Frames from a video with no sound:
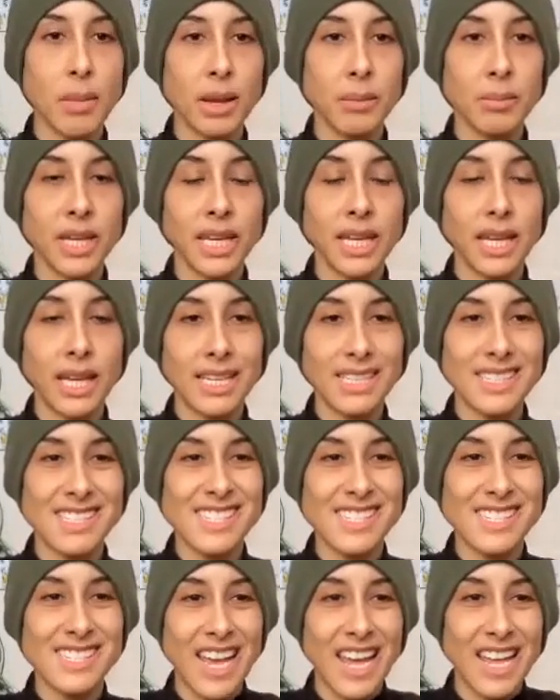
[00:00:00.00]
and maybe
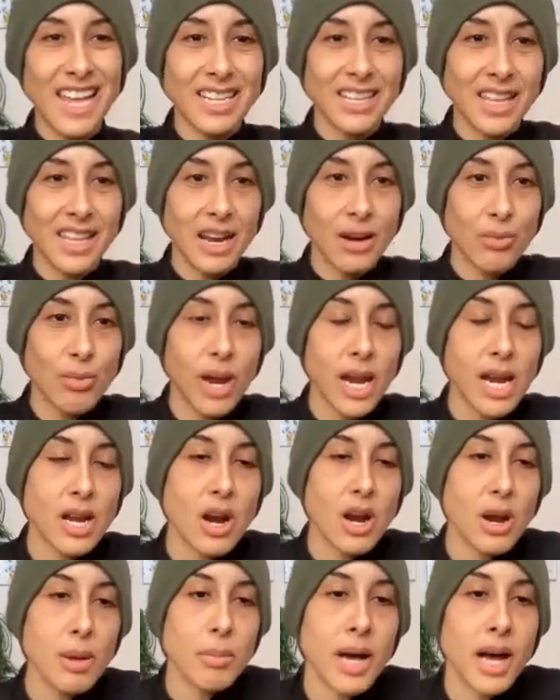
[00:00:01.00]
extend that
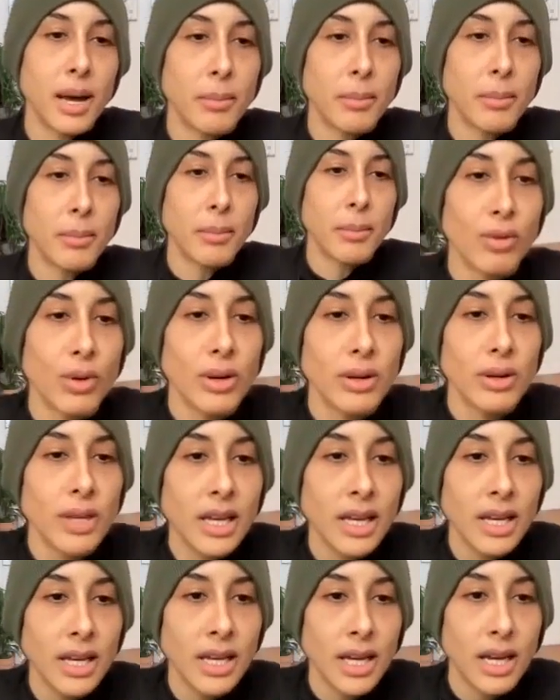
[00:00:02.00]
right arm up for
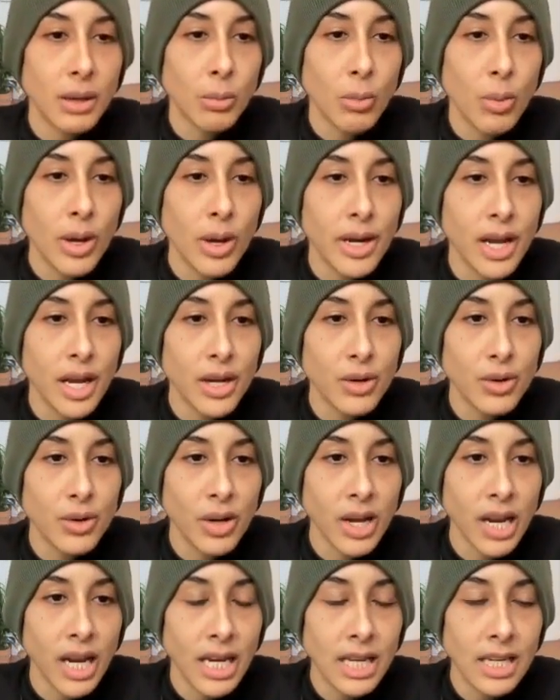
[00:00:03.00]
a
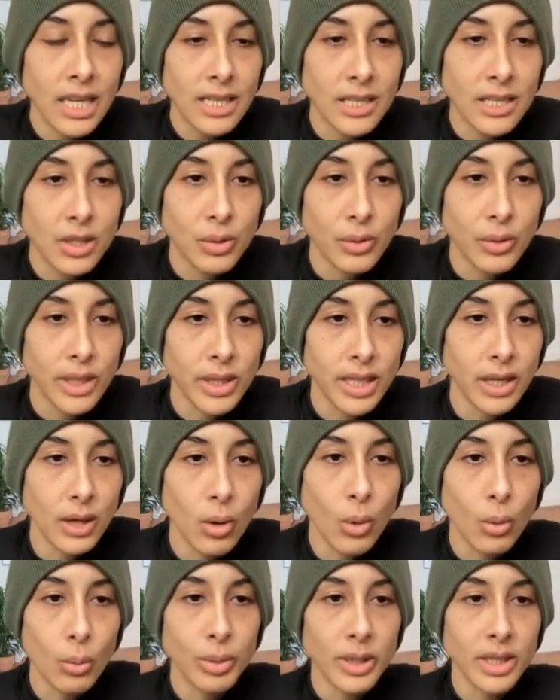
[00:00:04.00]
180-degree
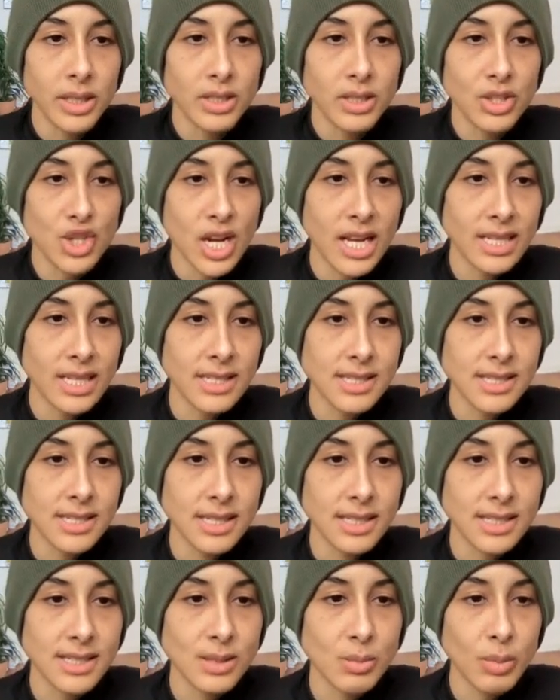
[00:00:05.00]
open chest,
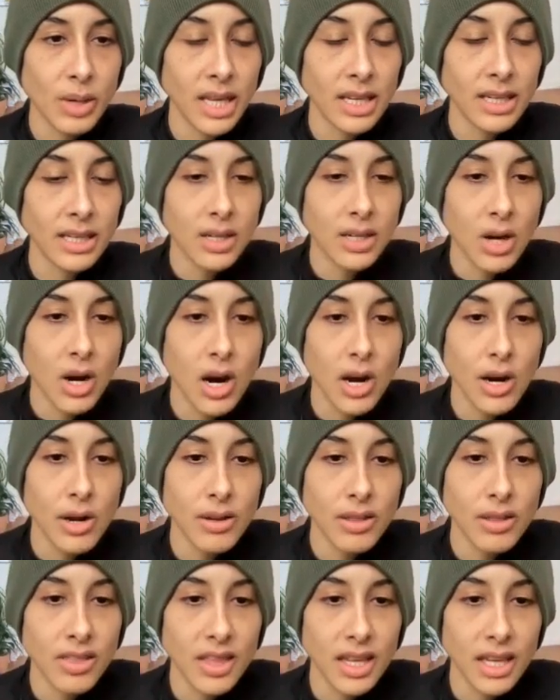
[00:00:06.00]
expanded
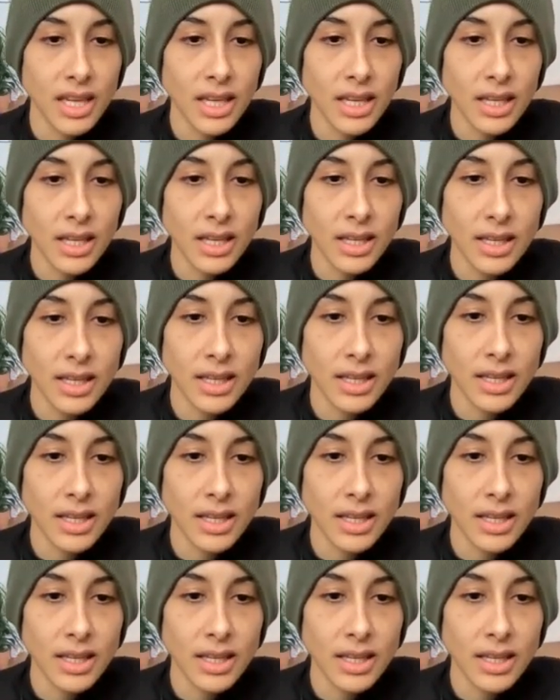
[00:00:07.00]
heart thing.